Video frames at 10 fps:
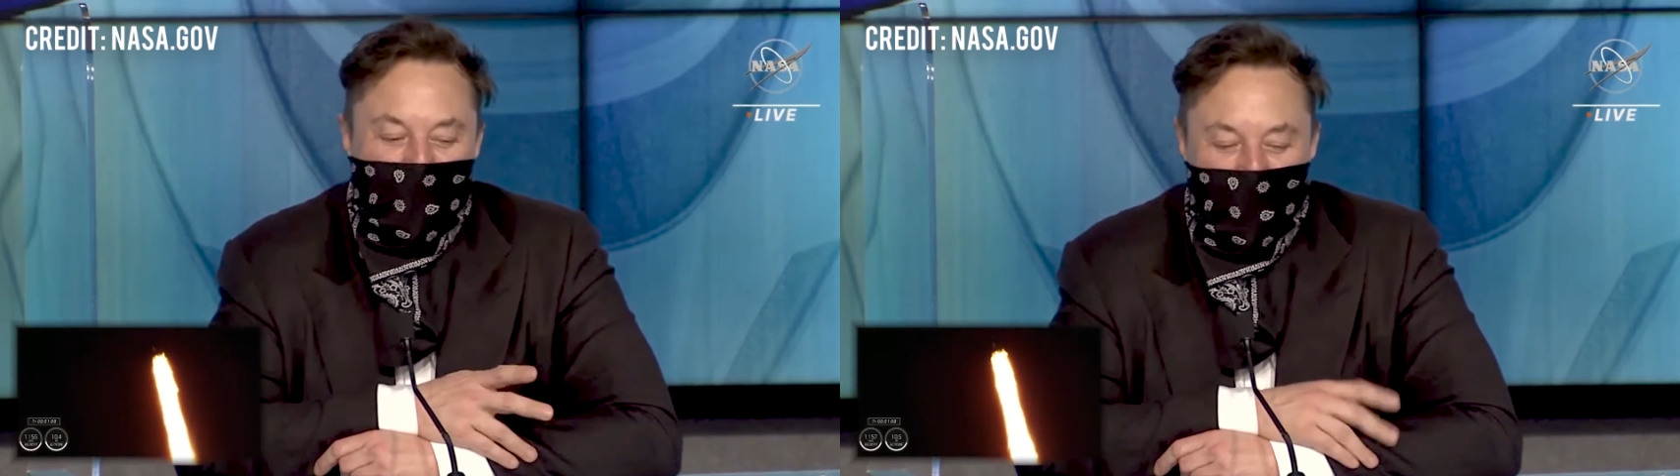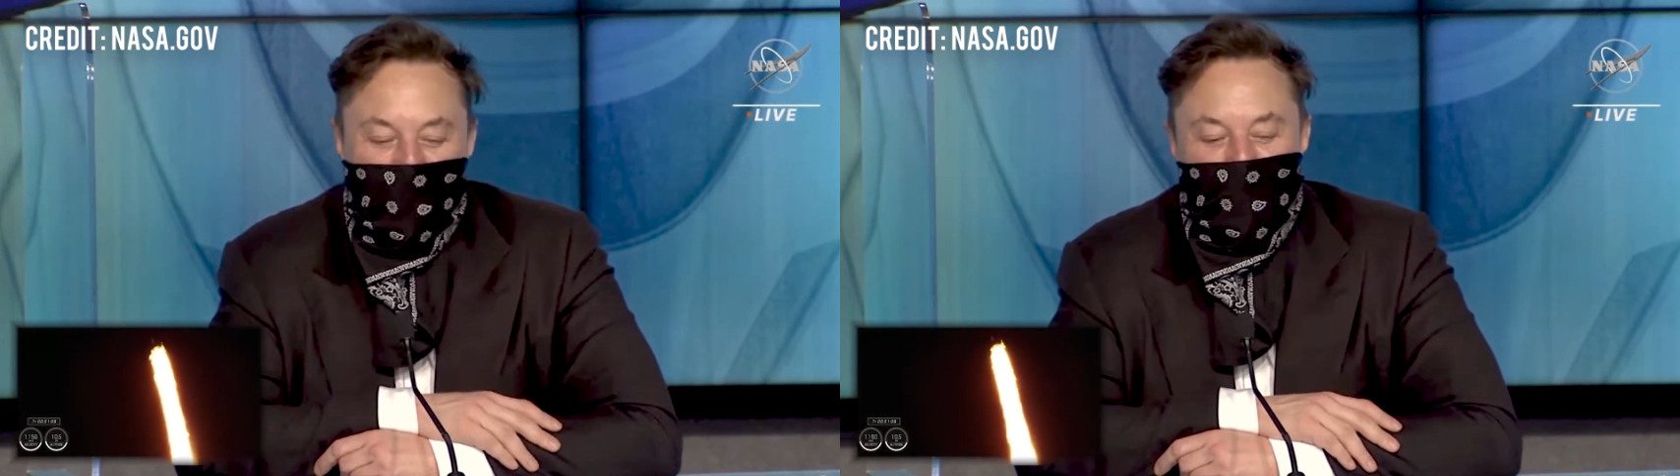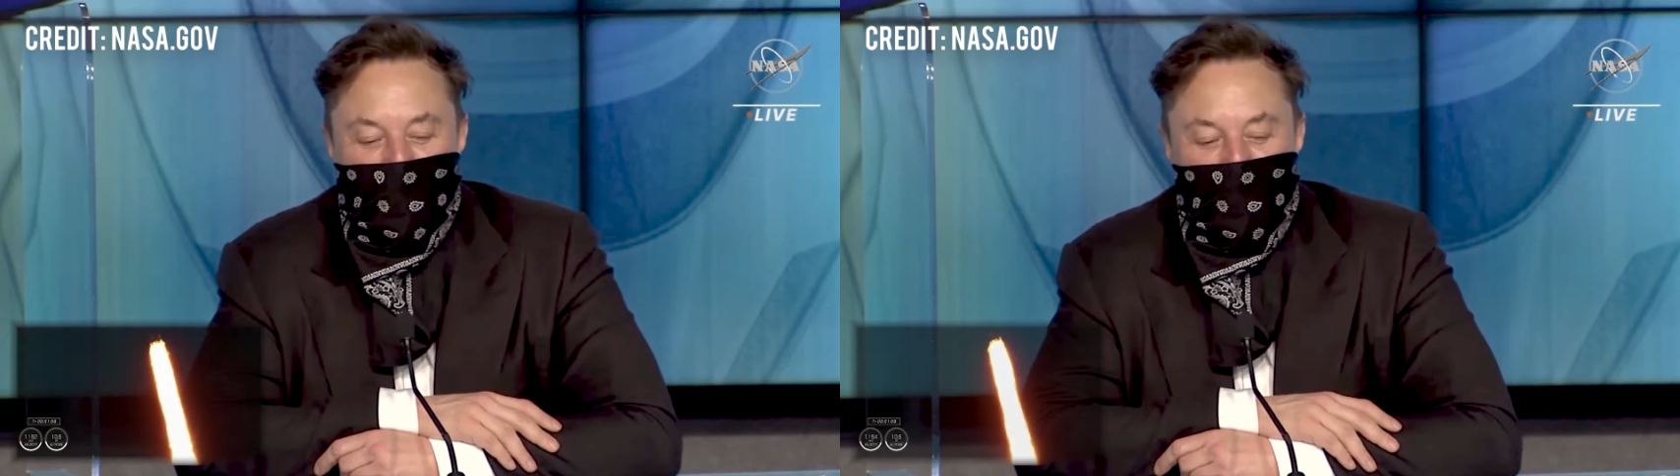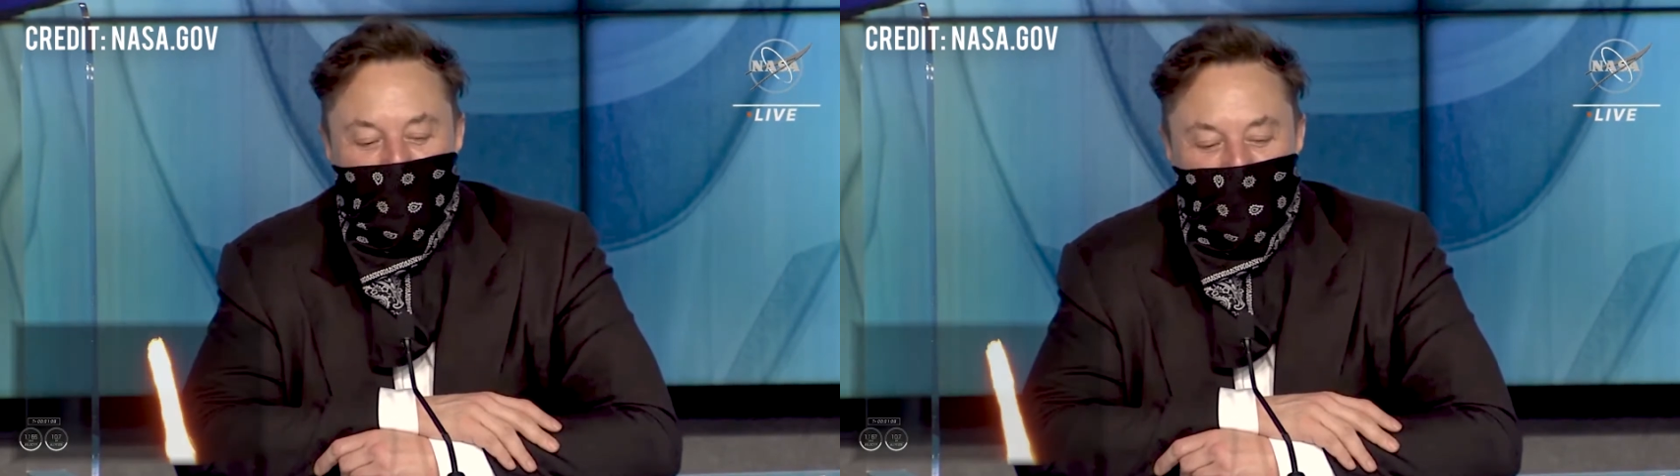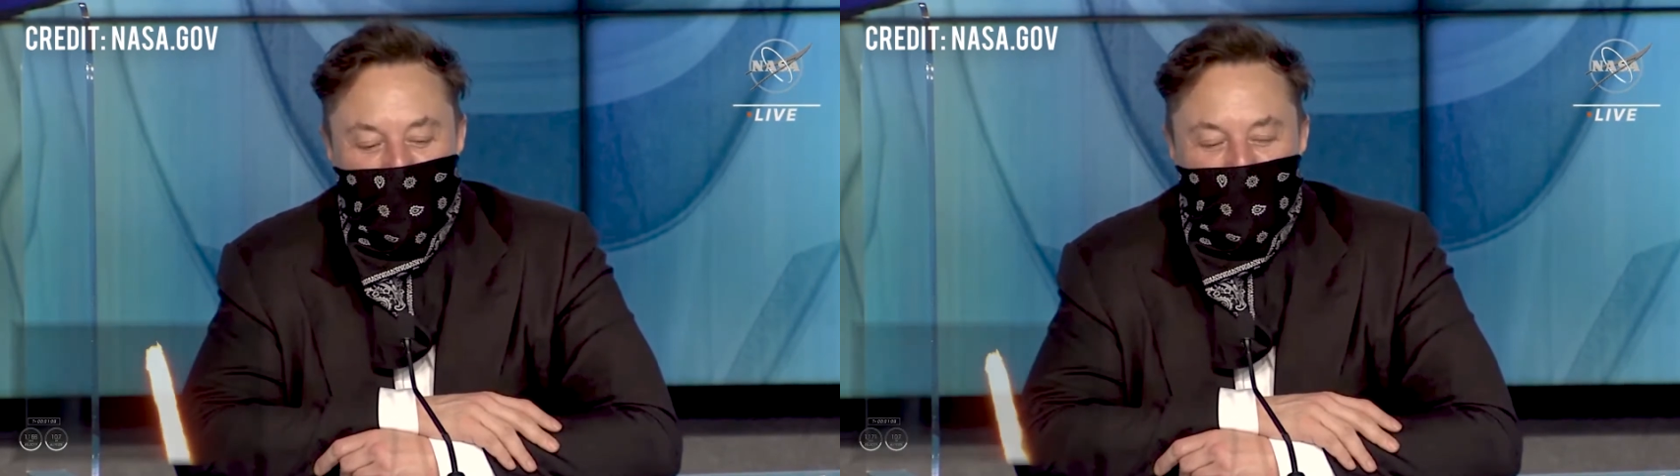like as the name
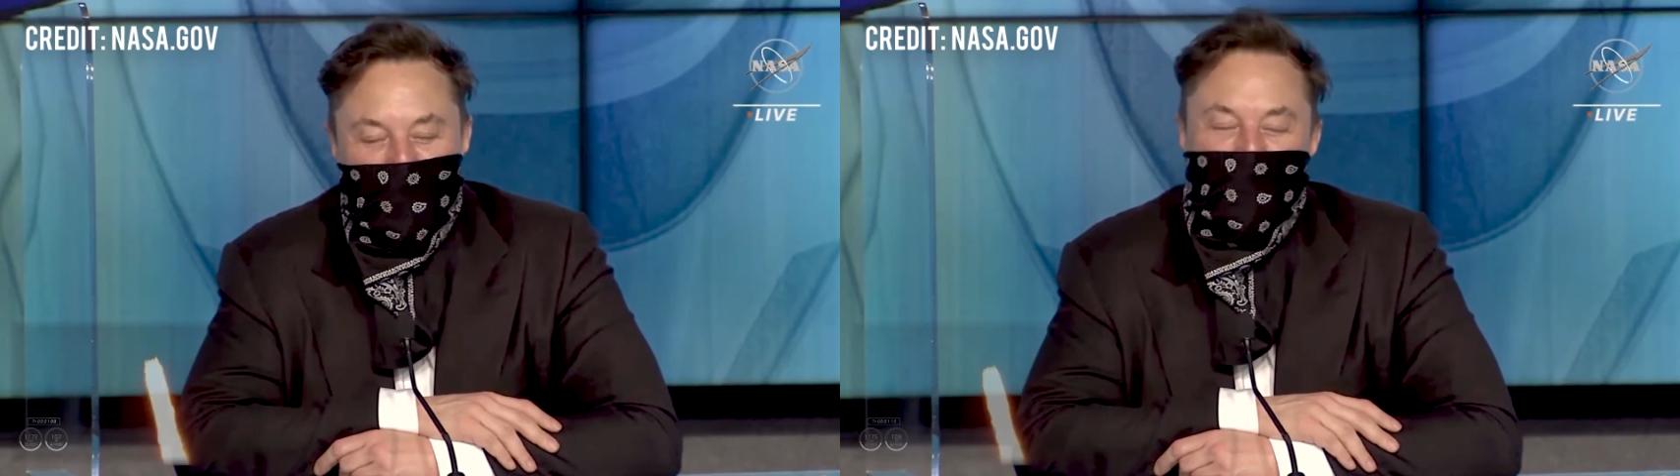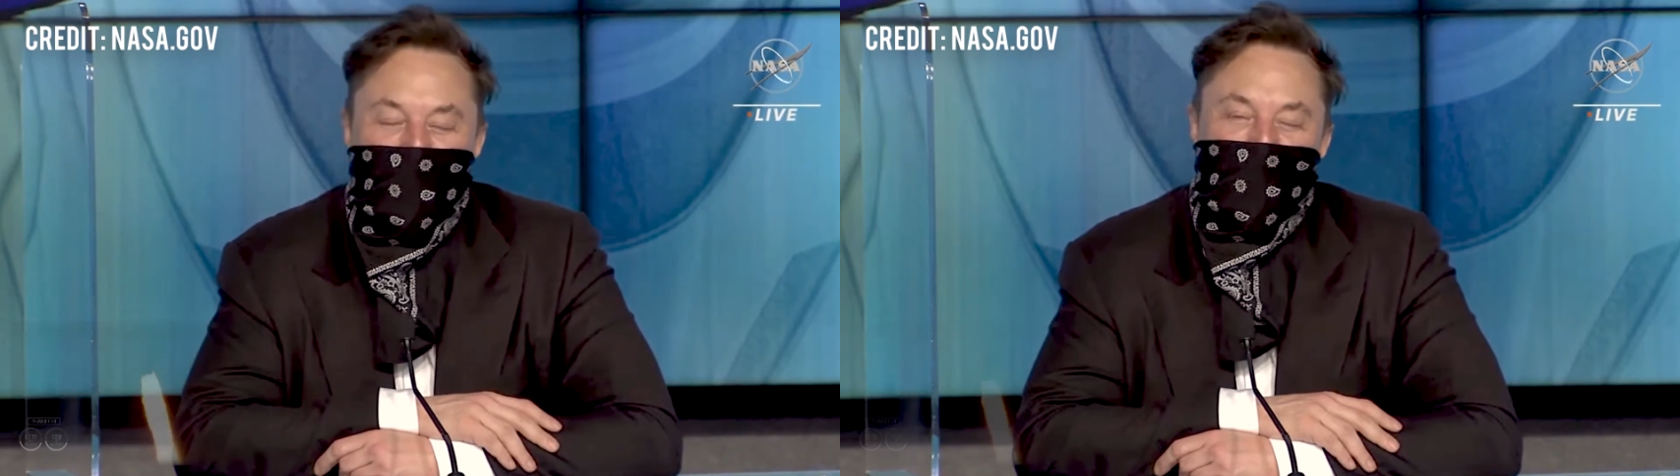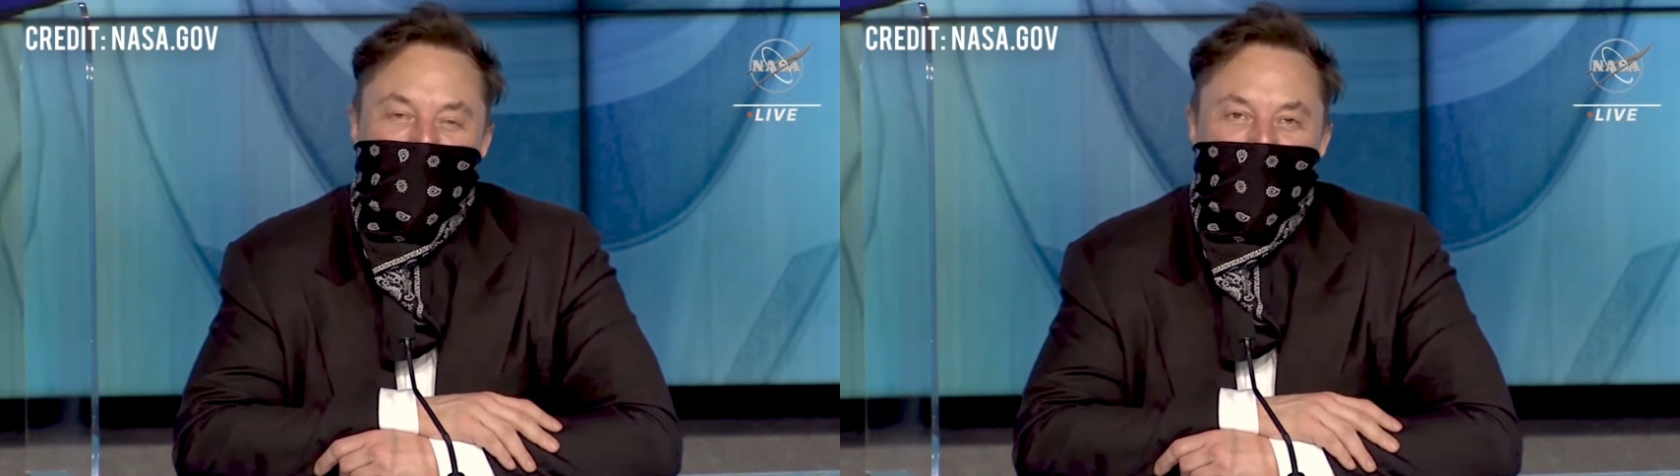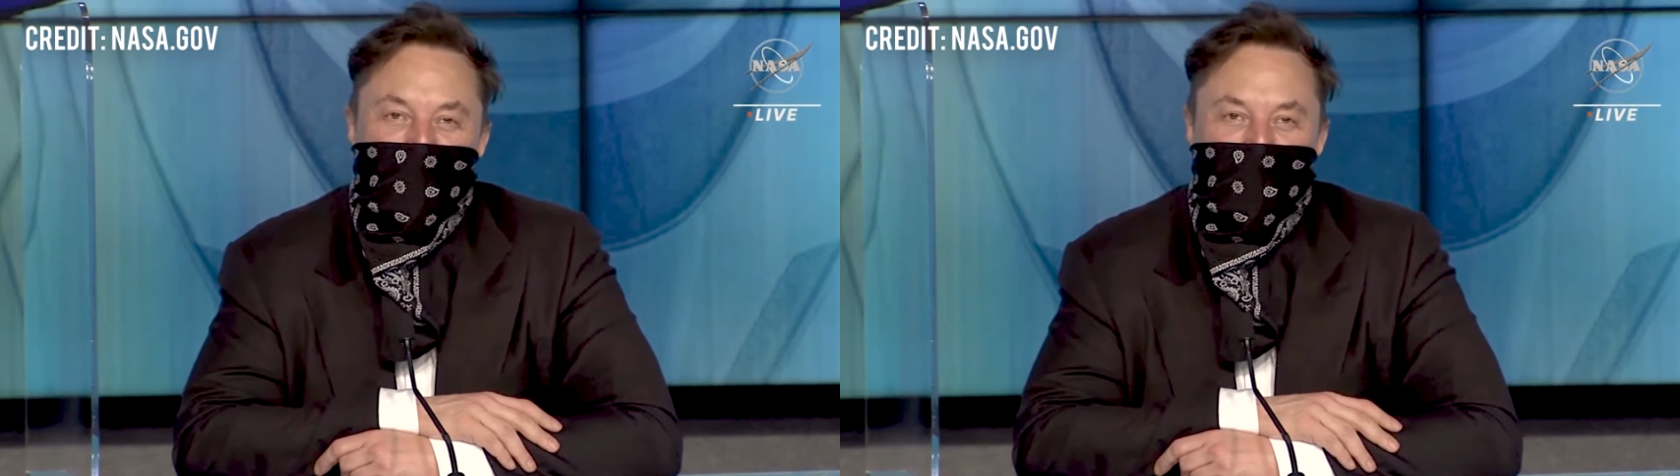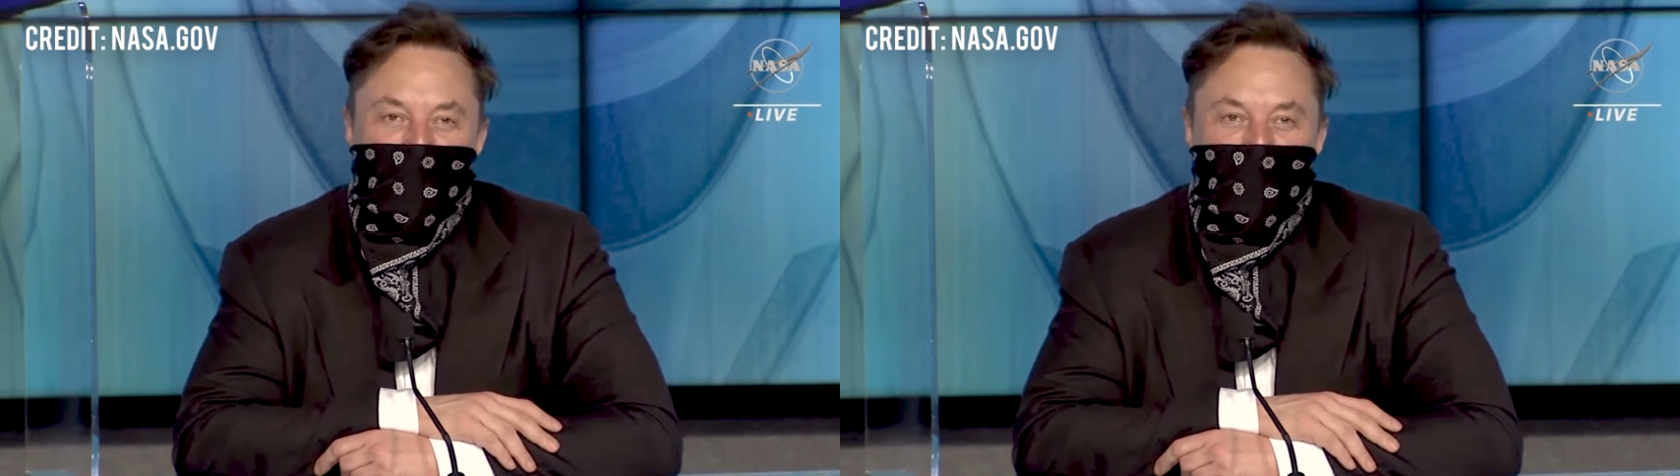suggests,
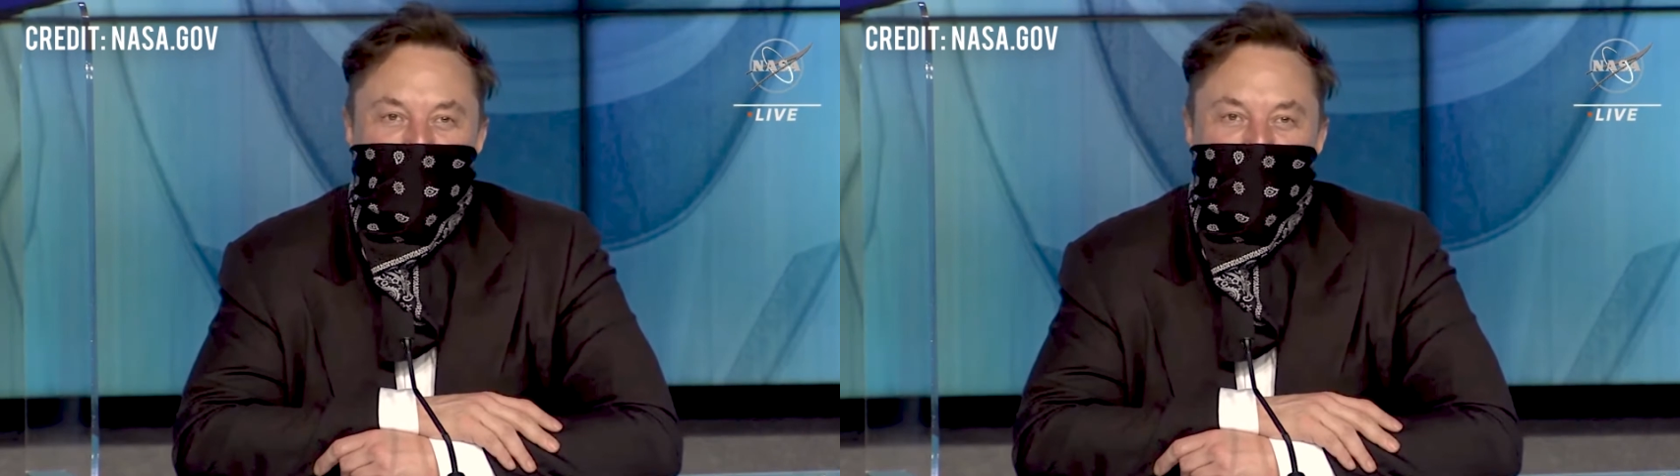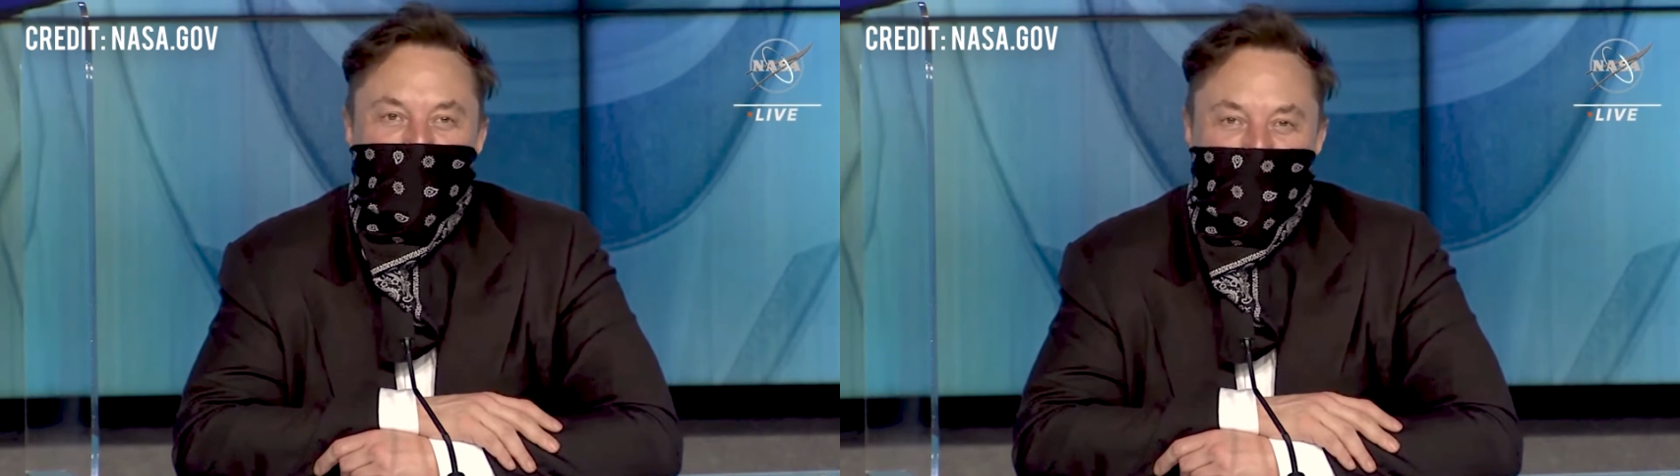inspiration.